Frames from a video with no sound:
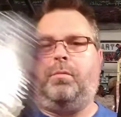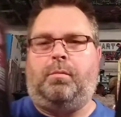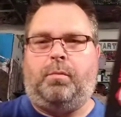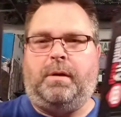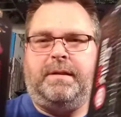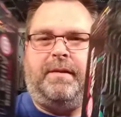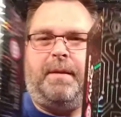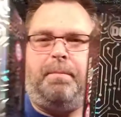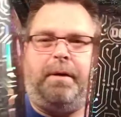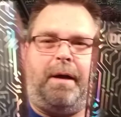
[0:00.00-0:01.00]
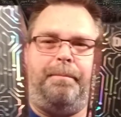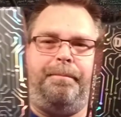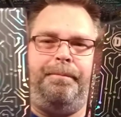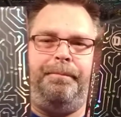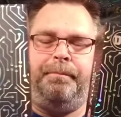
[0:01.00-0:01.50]
ones that they put out.
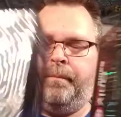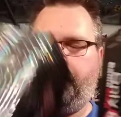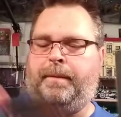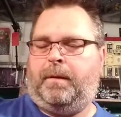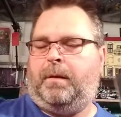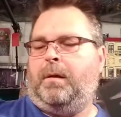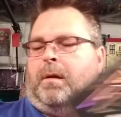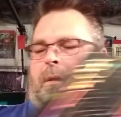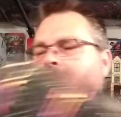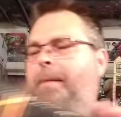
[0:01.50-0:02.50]
Okay,